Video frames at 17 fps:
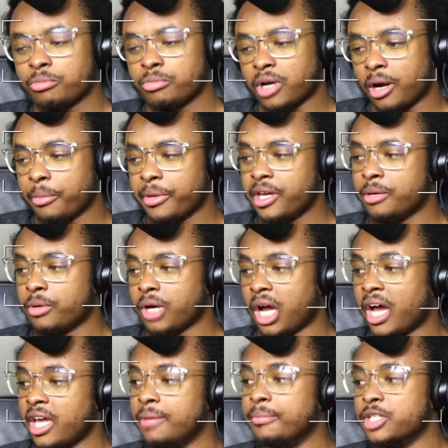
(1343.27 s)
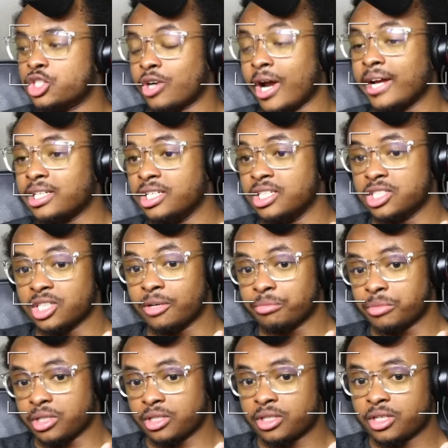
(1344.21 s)
but I am attracting
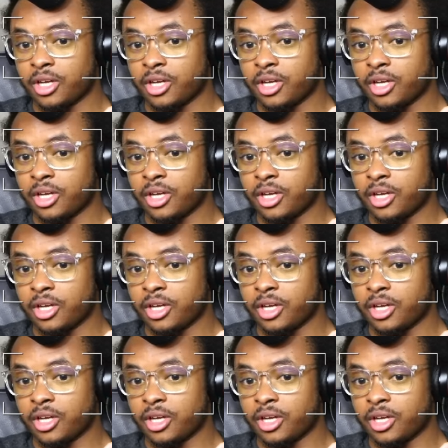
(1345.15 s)
something.